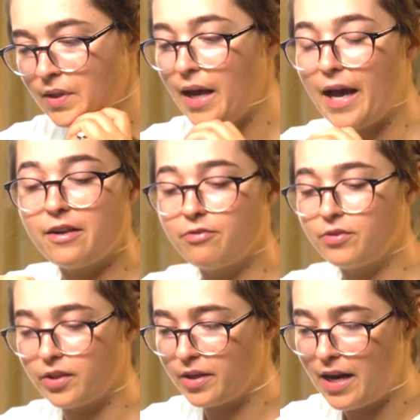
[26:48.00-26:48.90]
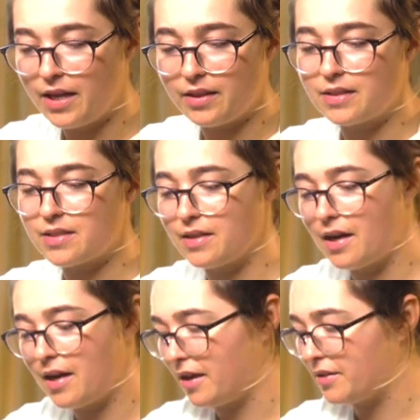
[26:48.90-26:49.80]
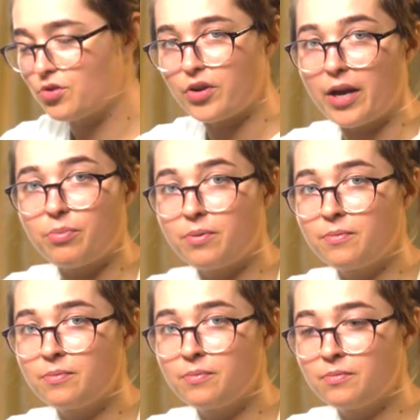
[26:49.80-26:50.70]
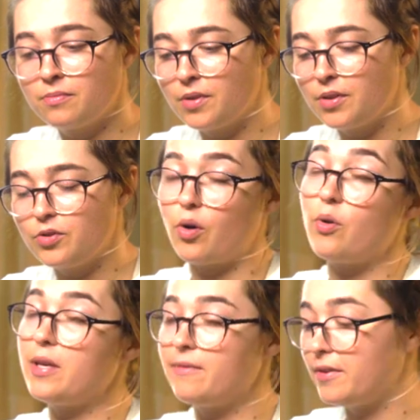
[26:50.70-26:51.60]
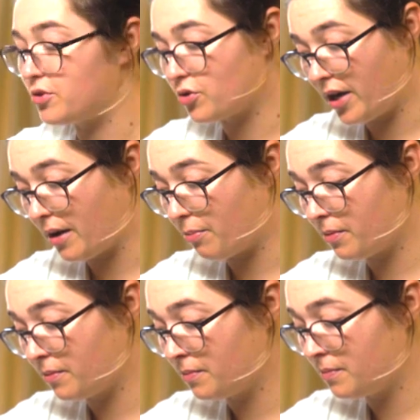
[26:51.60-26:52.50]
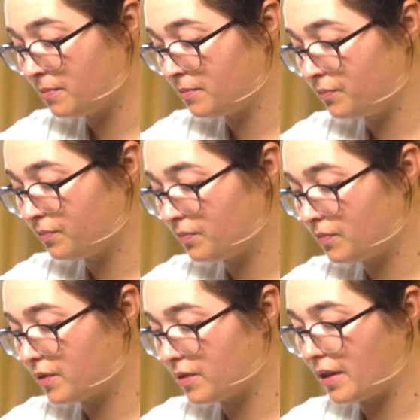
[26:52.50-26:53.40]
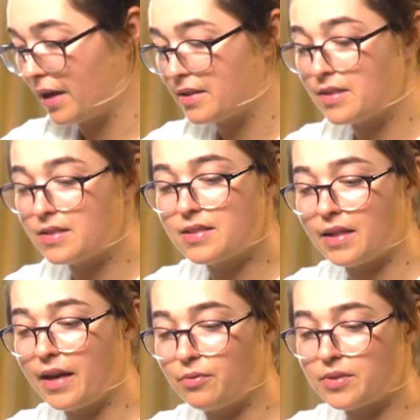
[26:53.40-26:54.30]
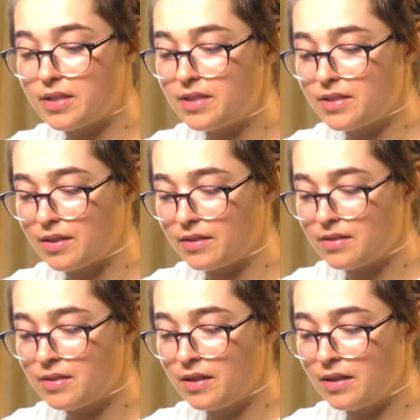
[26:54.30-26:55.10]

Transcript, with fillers: And if they're not, that's not a trip. Don't even trip. That's a slight resistance.